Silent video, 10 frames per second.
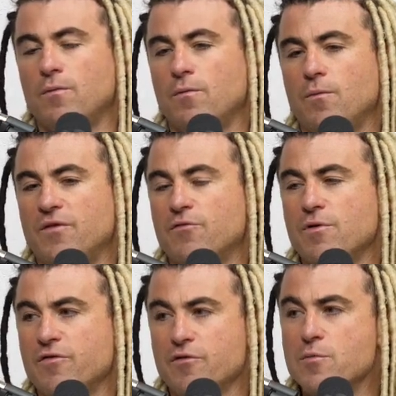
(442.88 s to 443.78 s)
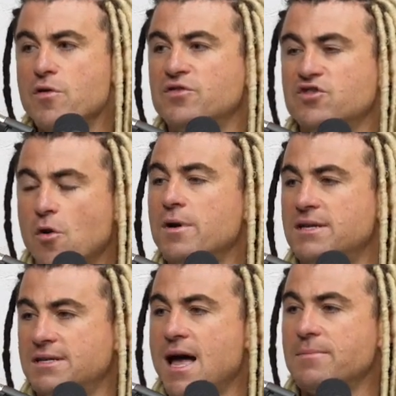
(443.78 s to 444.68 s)
we've removed so many
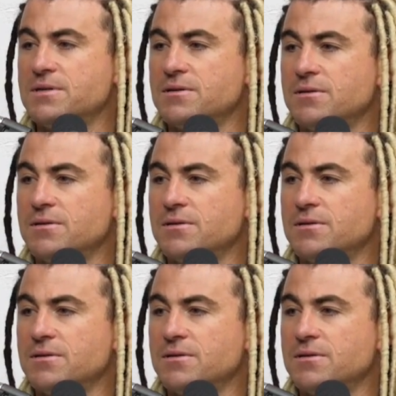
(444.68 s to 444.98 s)
steps.